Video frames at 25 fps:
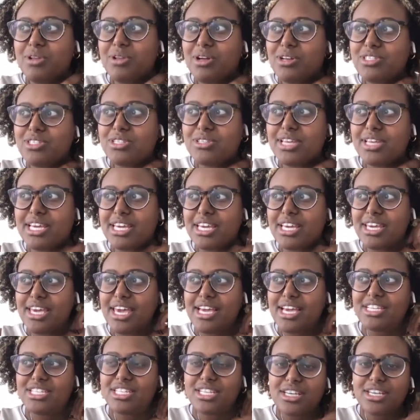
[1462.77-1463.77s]
but also like
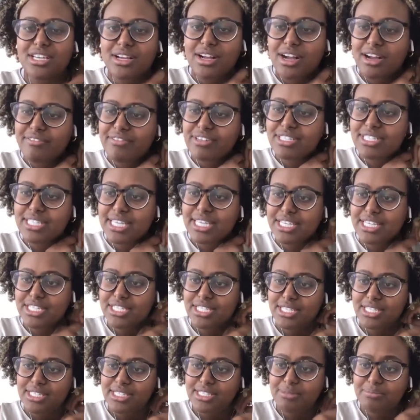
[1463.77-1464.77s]
engaging in
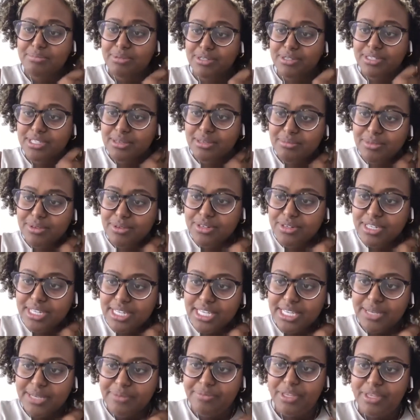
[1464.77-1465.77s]
conversation to build
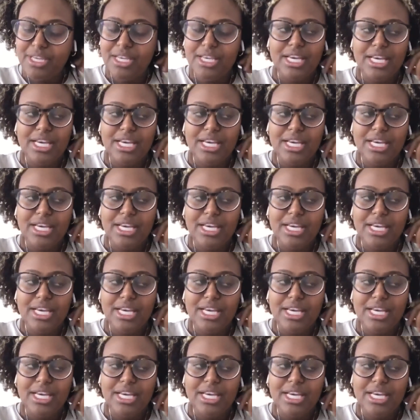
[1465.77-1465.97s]
community.